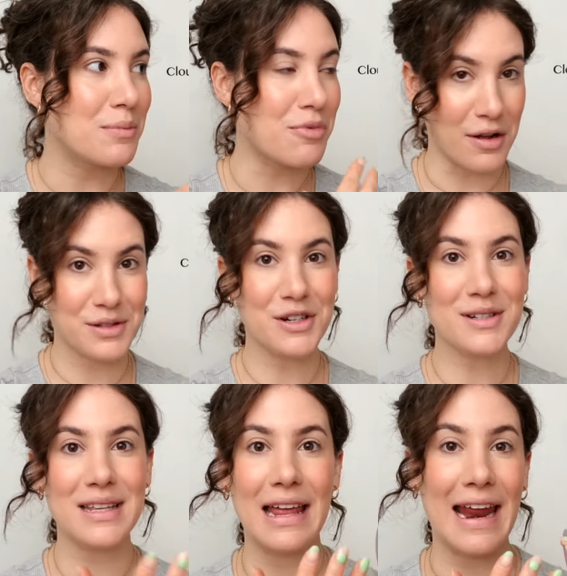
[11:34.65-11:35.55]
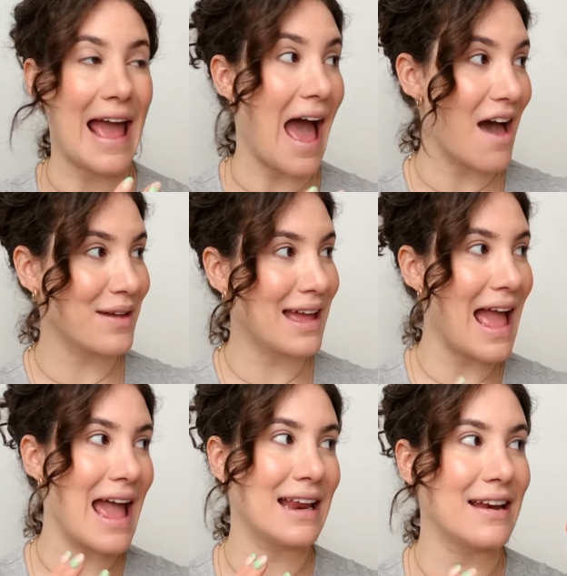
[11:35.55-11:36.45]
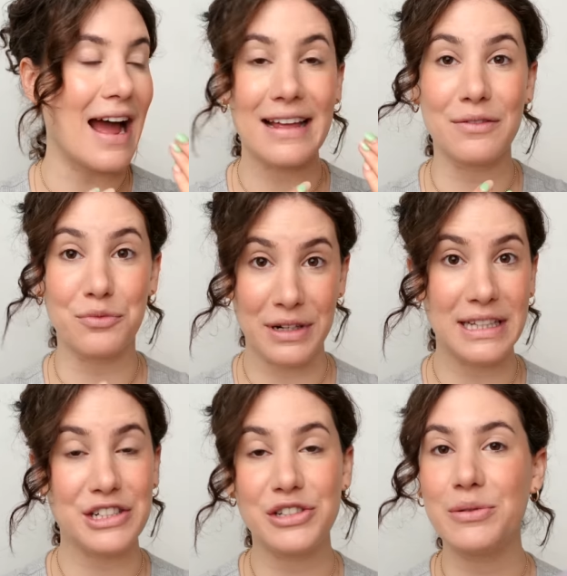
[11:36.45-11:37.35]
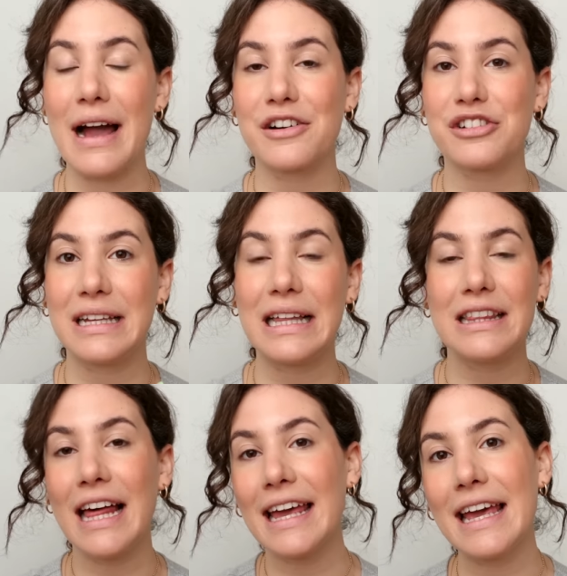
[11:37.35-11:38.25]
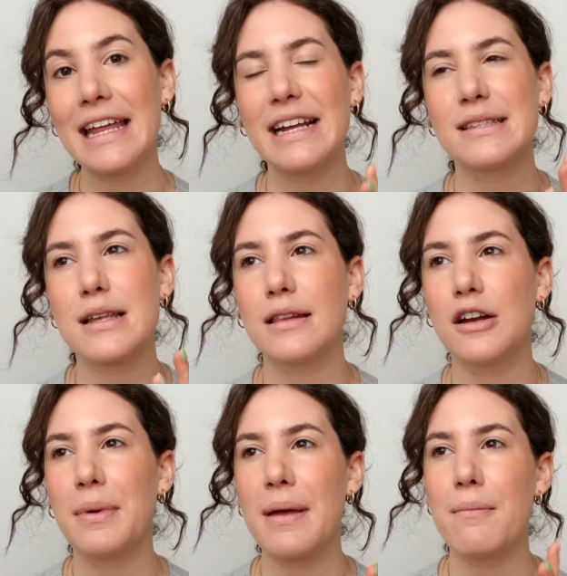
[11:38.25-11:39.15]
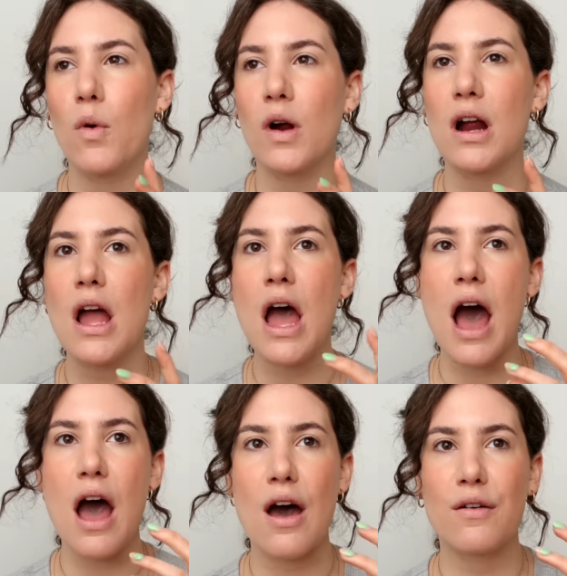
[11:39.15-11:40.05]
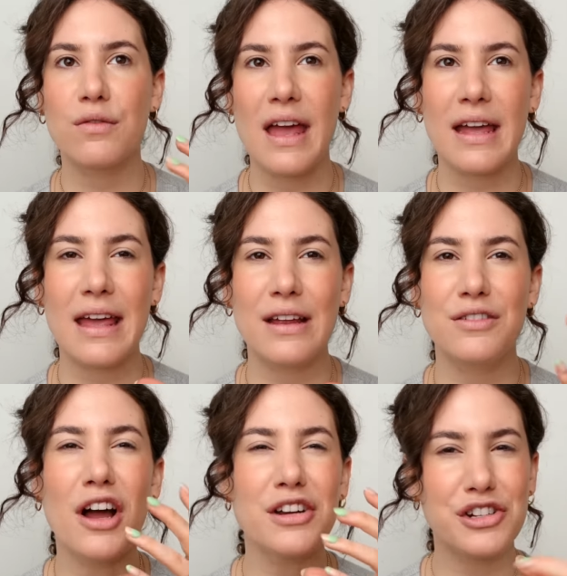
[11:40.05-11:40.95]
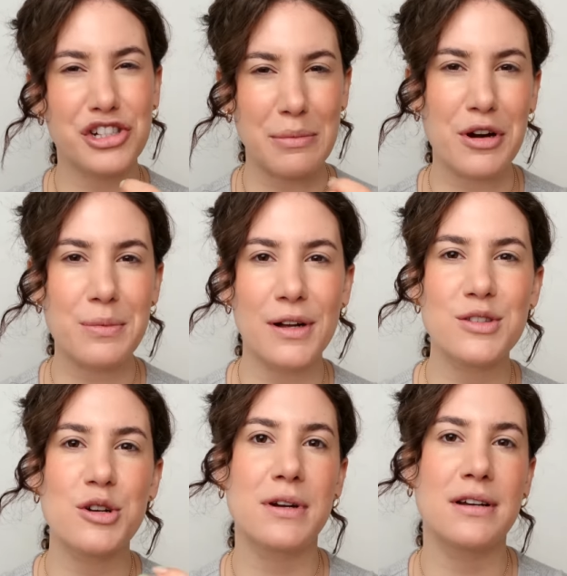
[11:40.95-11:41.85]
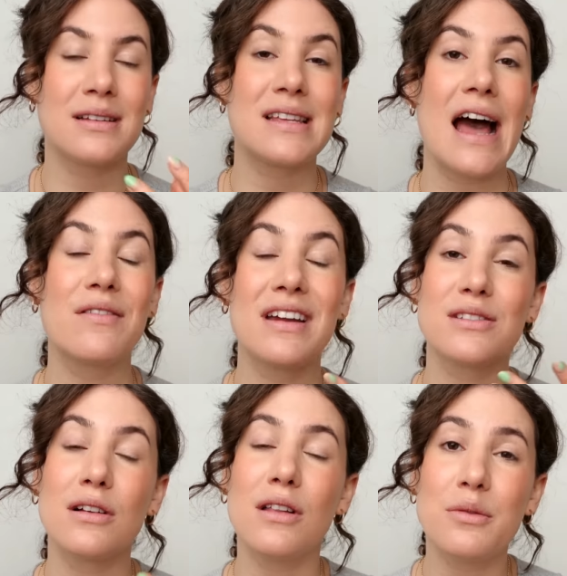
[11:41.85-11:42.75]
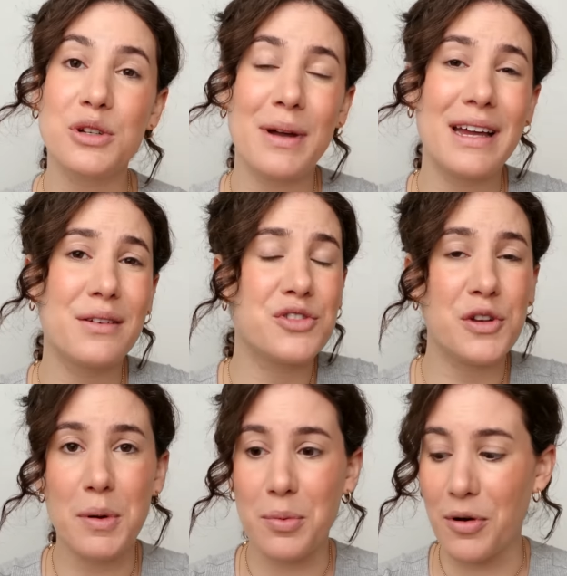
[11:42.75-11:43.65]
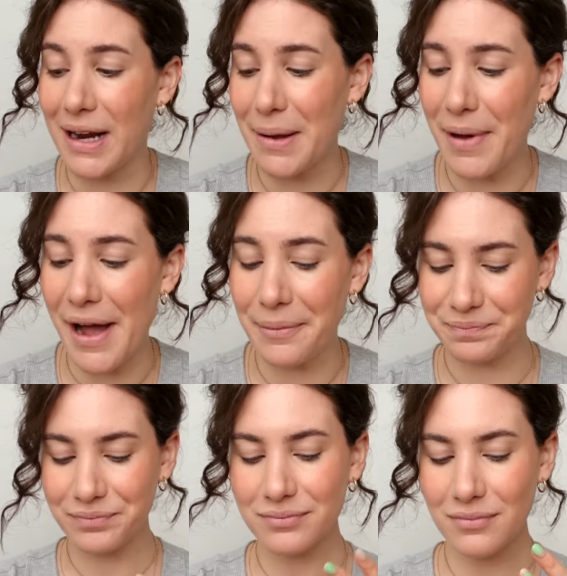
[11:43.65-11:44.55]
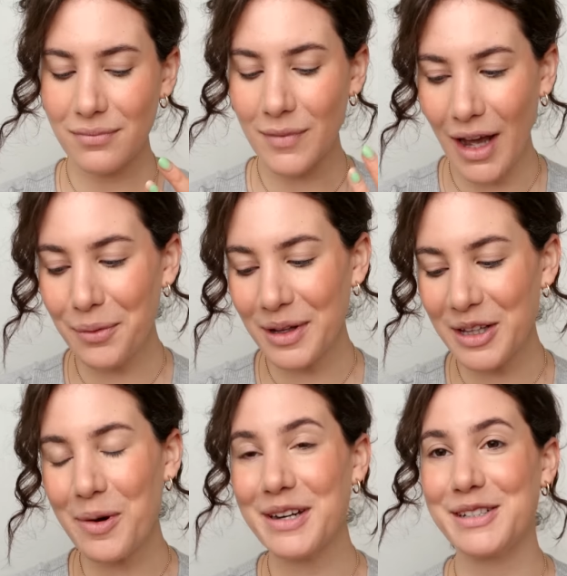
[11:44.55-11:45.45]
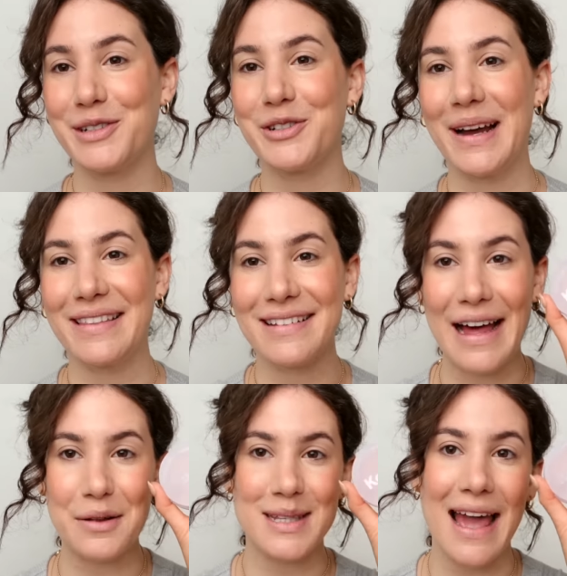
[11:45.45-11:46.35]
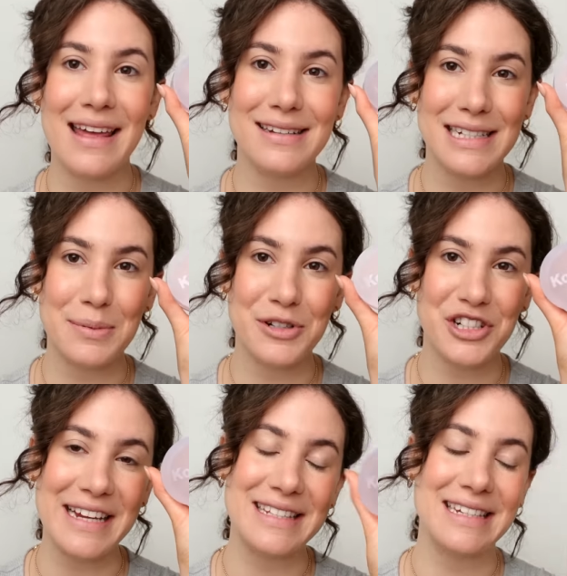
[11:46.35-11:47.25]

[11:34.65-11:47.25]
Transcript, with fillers: bronzers, and I have it, and I really do actually like it. It's a little bit more of like, not a shimmery bronzer, but it does have a nice glow to it. It's super pretty, but I really wanted to try the Cloud Set in a deeper shade